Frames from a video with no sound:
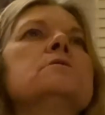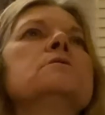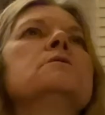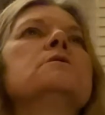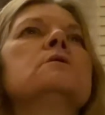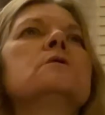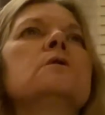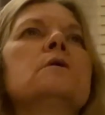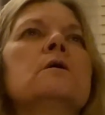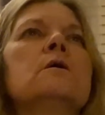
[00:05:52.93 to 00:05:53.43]

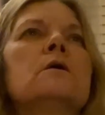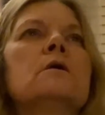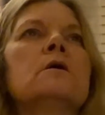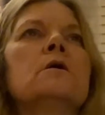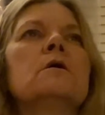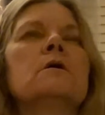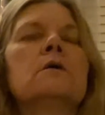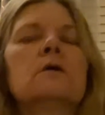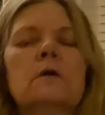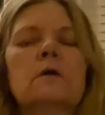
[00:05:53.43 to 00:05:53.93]

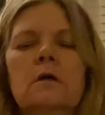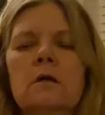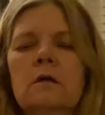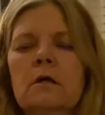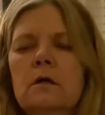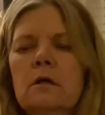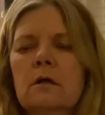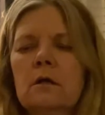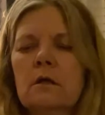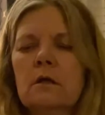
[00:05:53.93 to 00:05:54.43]

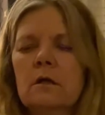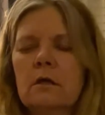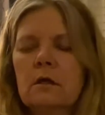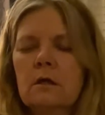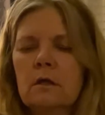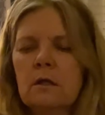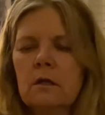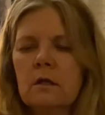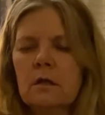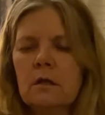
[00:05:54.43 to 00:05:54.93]

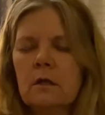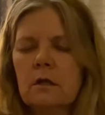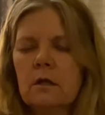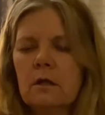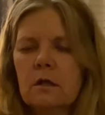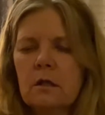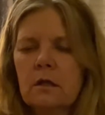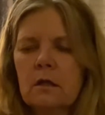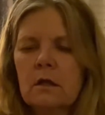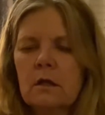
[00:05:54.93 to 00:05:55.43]

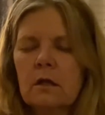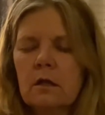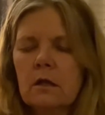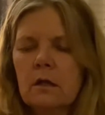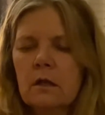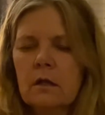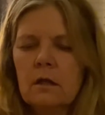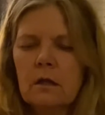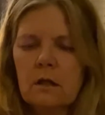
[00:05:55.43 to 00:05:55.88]
(silence)